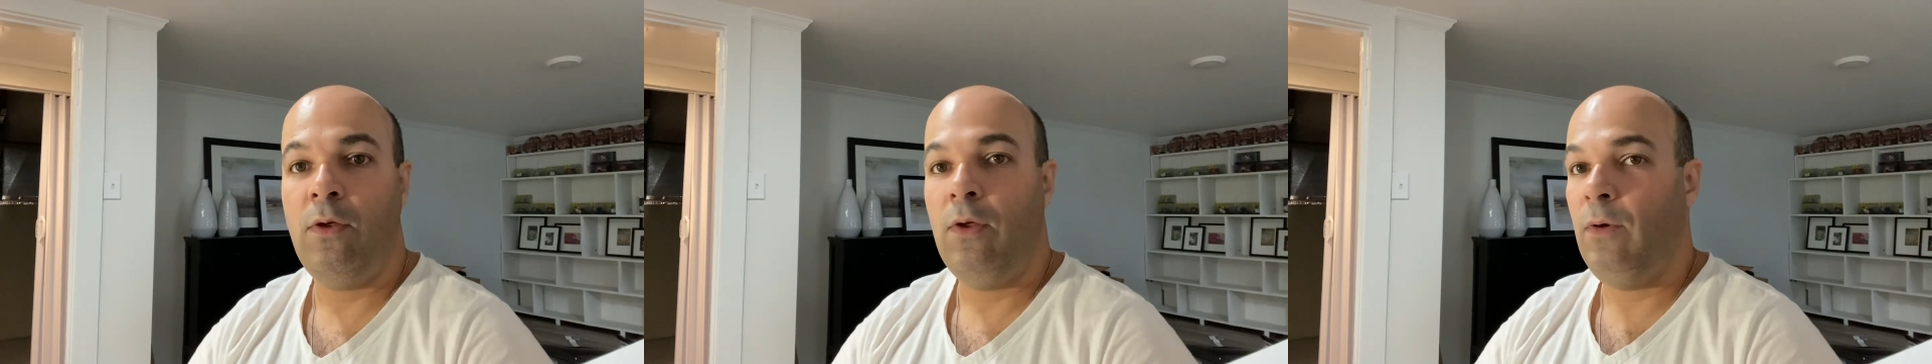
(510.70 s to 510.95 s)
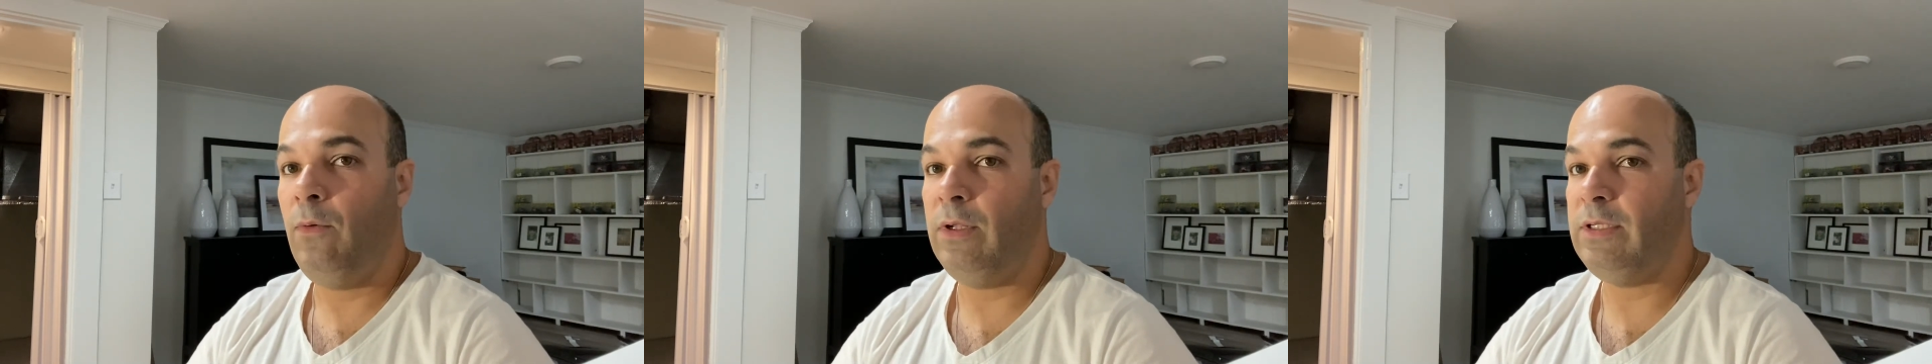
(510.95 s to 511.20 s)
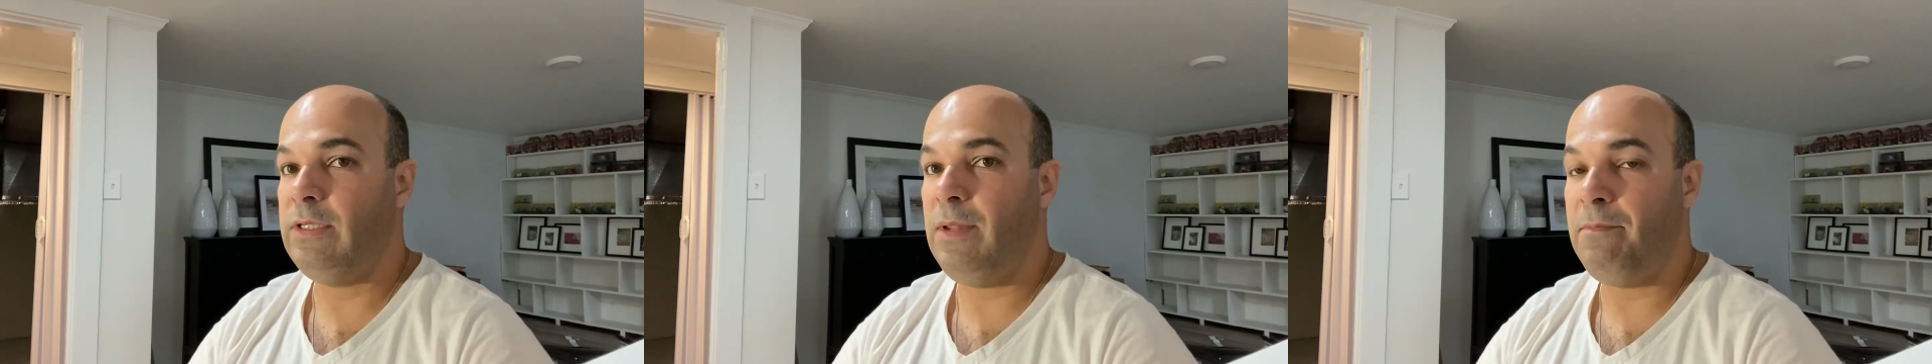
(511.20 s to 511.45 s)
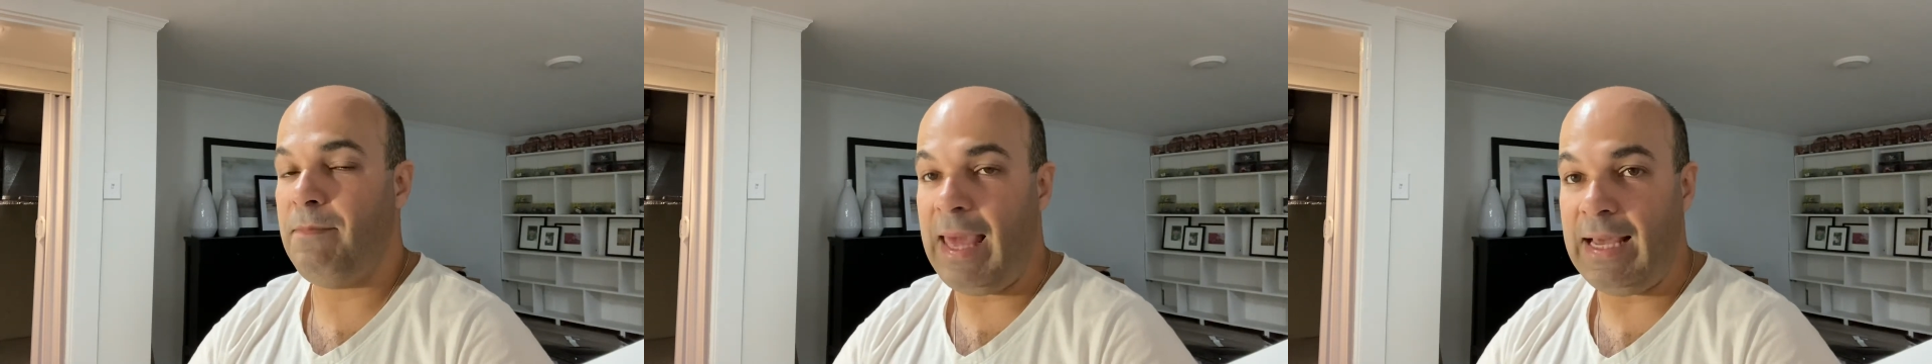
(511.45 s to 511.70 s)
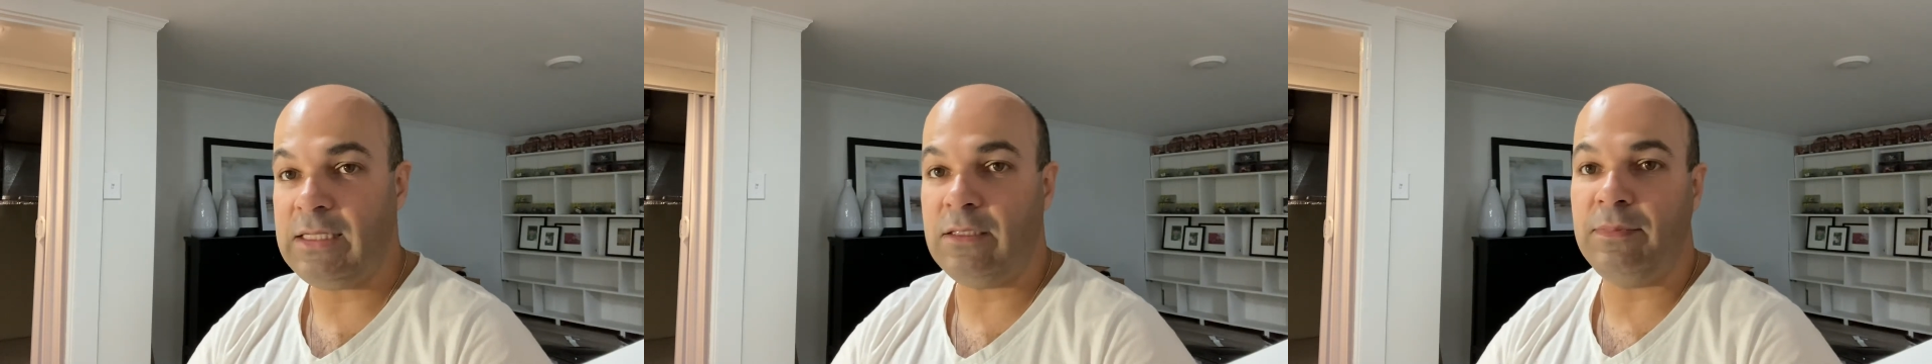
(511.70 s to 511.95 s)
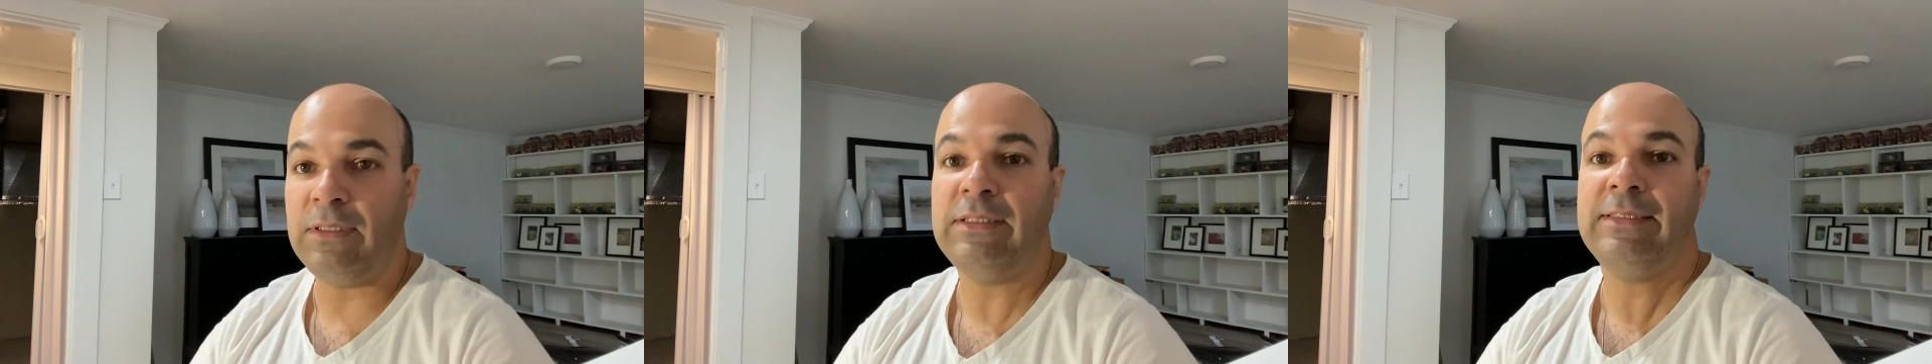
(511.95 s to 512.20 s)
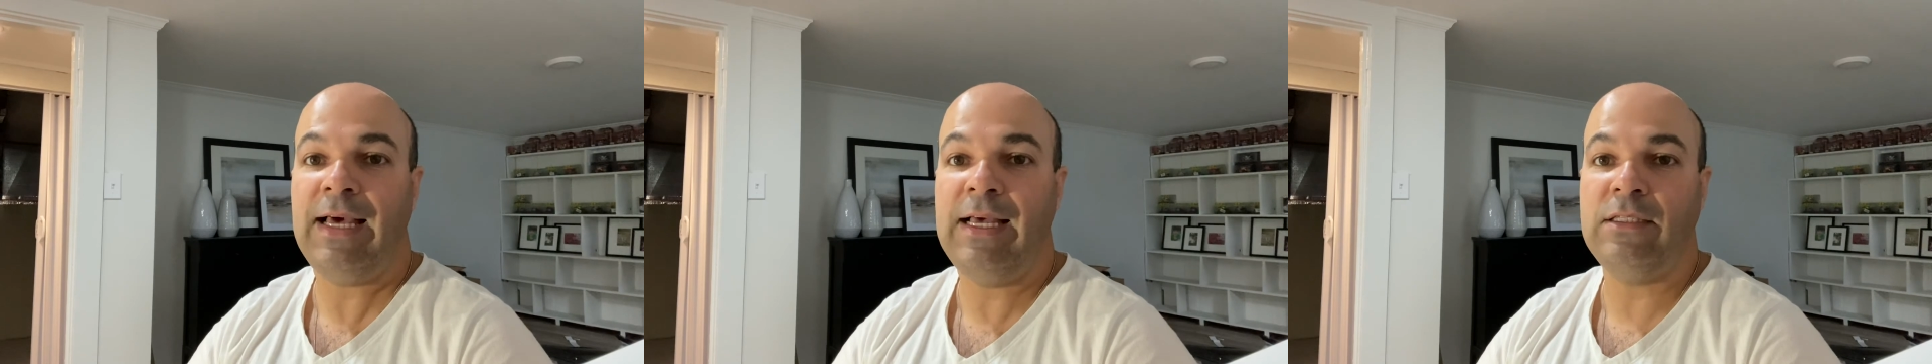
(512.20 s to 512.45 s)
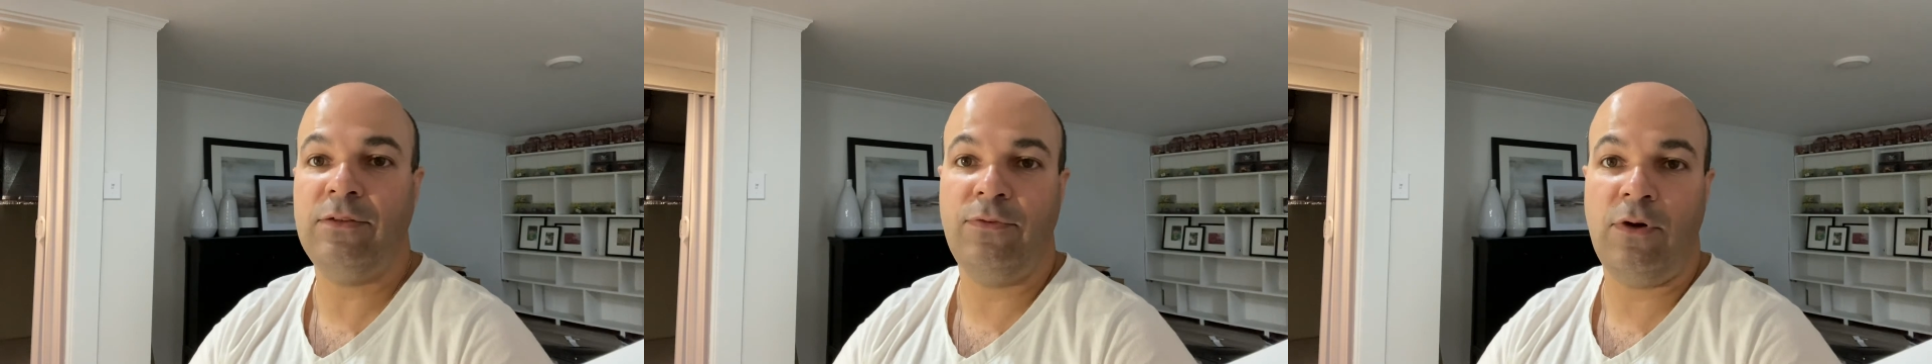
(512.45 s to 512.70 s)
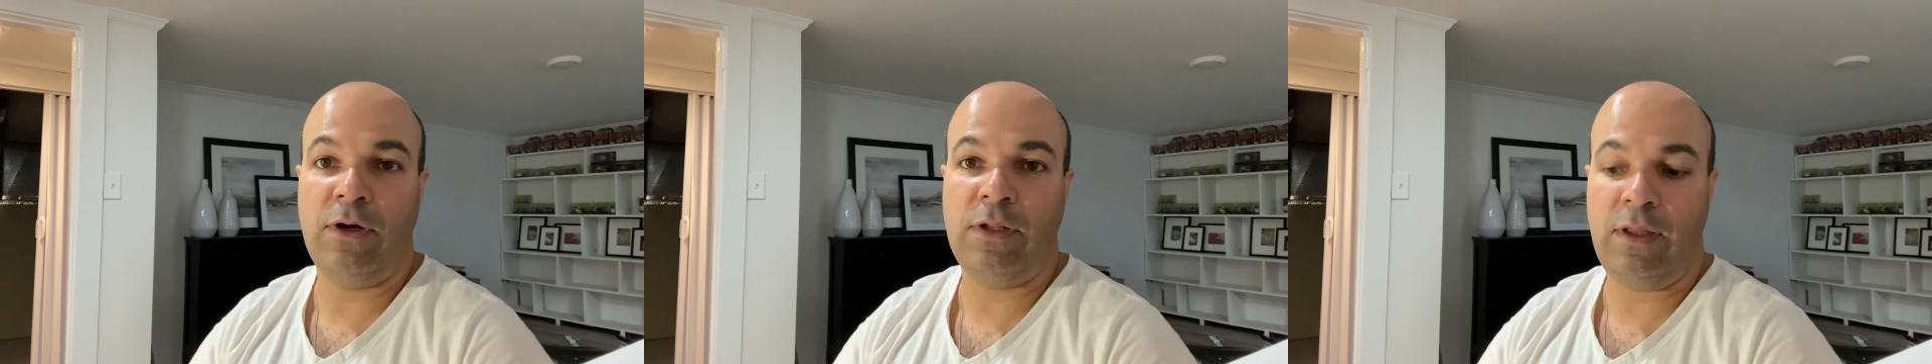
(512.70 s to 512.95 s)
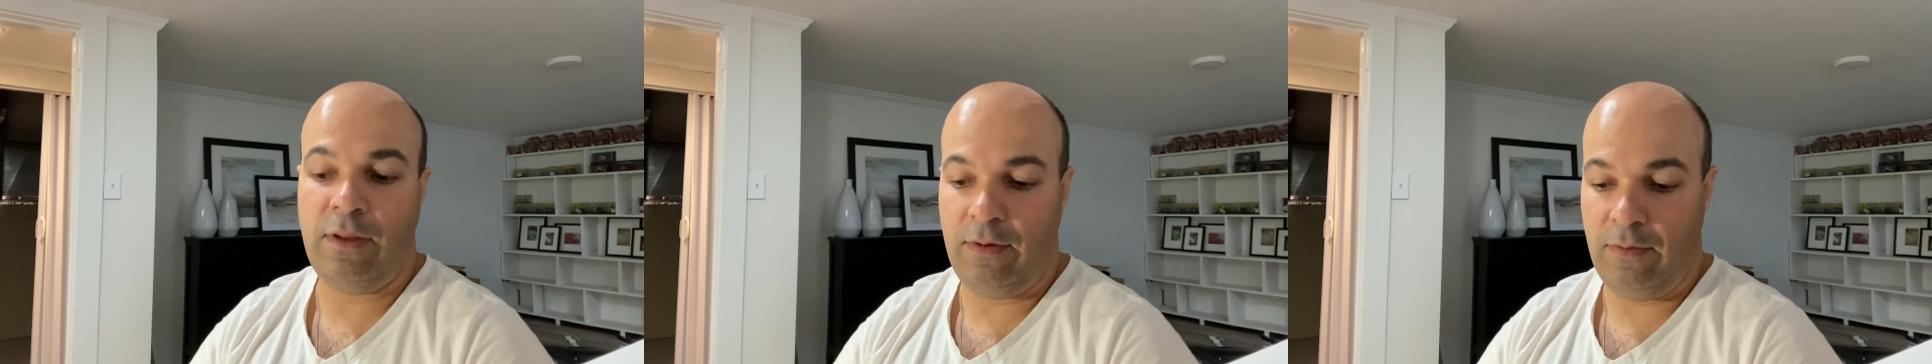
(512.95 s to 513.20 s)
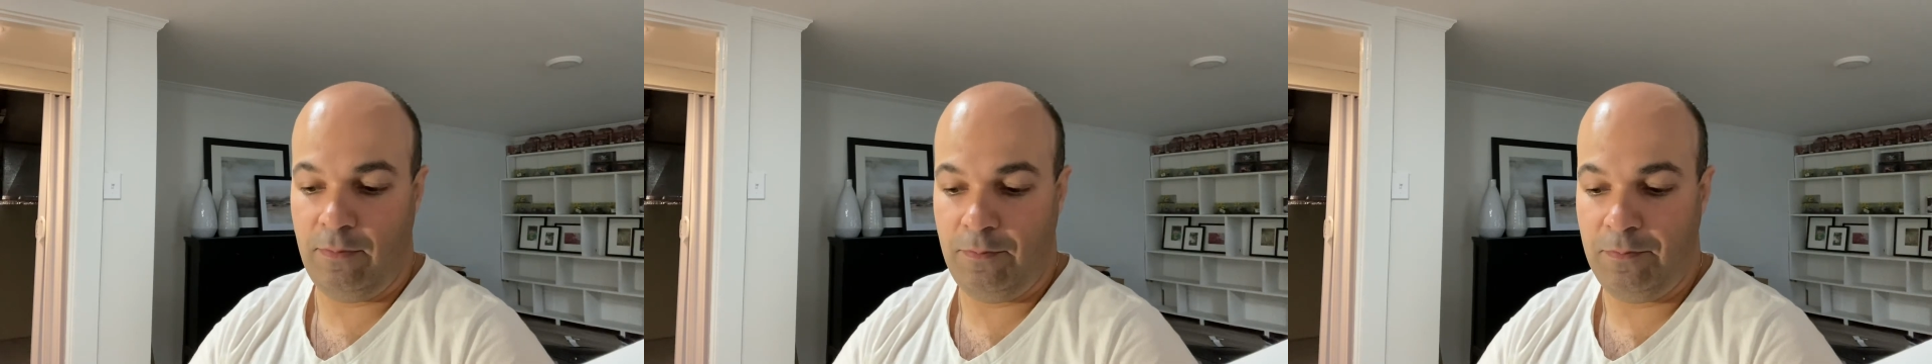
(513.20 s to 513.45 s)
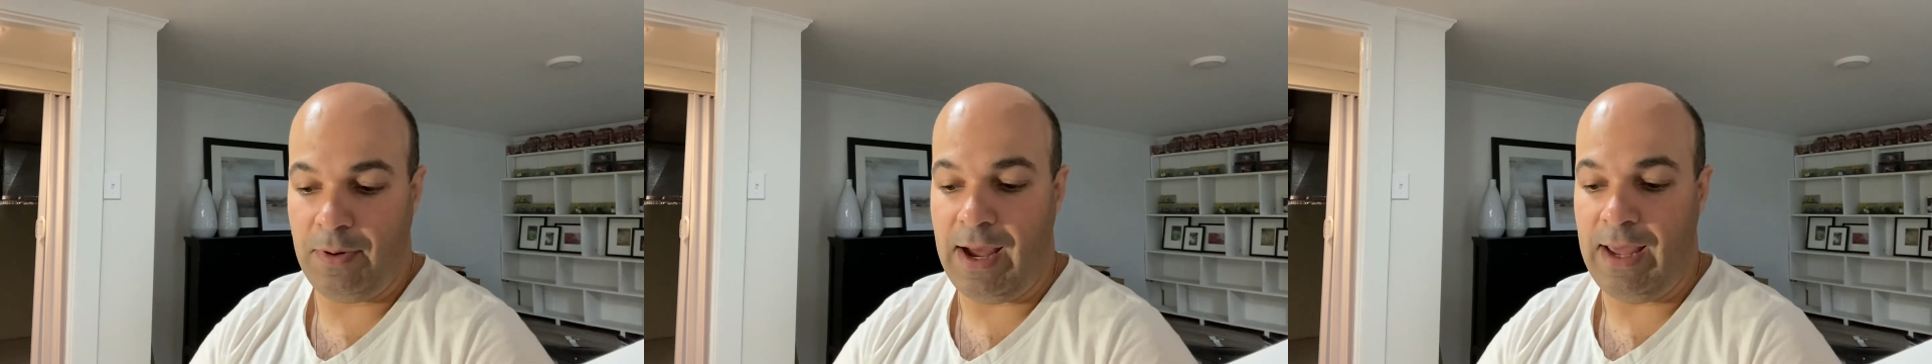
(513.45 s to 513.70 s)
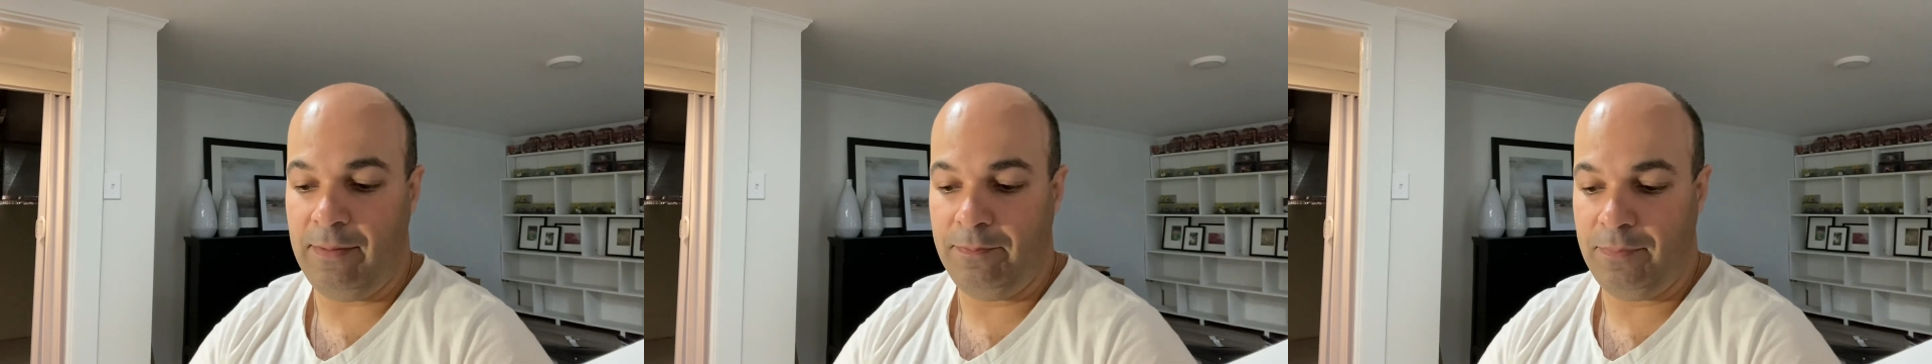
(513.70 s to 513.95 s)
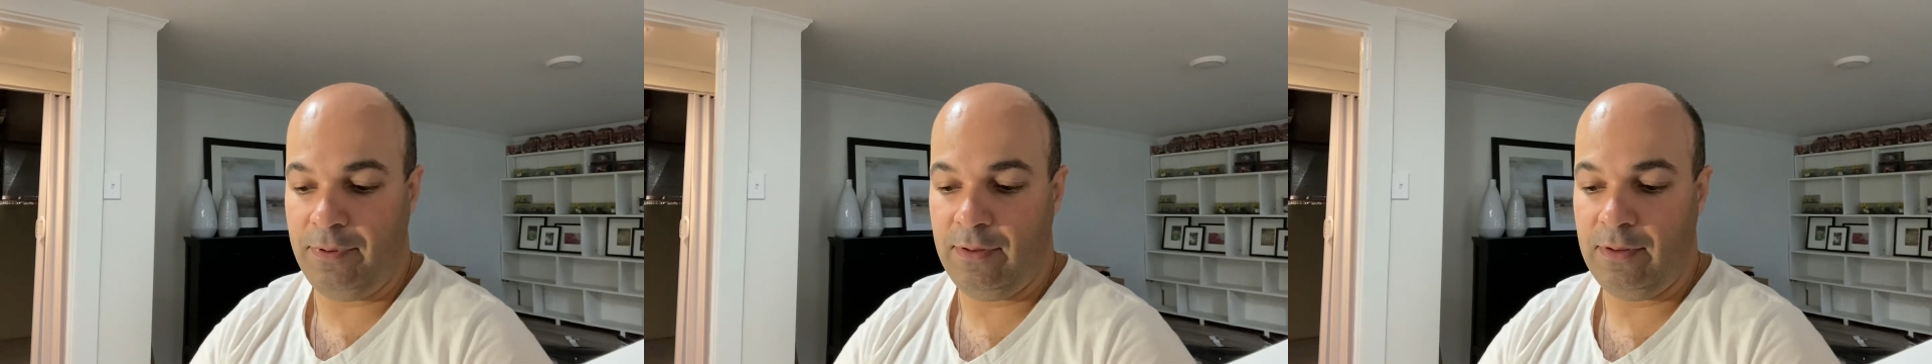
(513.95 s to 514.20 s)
What's the maximum size for the pipe